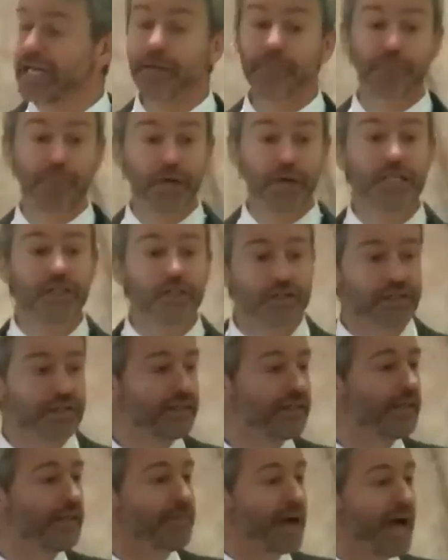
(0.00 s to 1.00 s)
And he preached
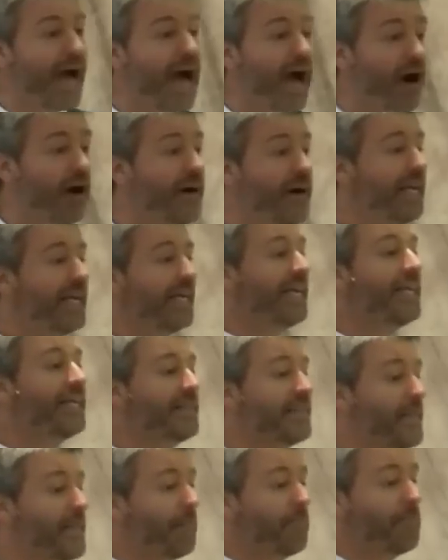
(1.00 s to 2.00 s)
to them how?
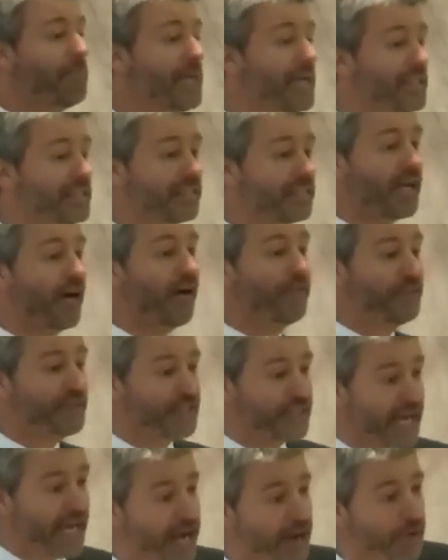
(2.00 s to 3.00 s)
In the midst of
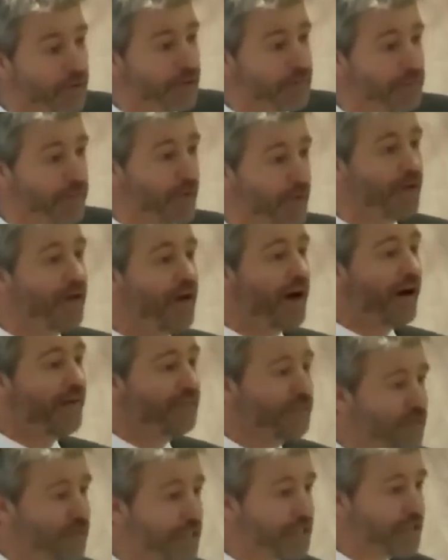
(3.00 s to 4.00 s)
terrible
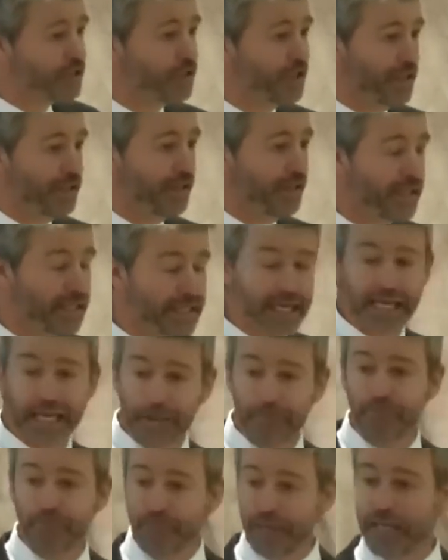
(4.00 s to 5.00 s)
affliction,
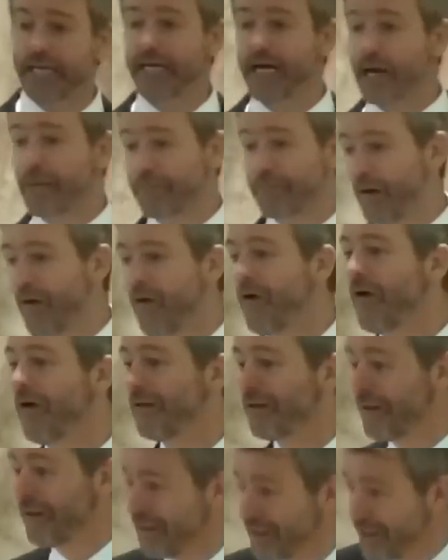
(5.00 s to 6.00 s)
getting beat up
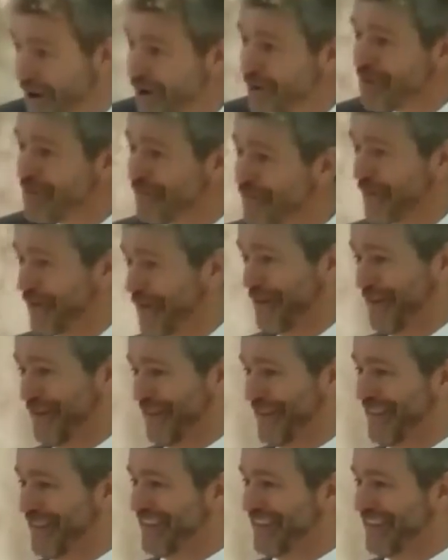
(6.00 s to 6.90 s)
all over.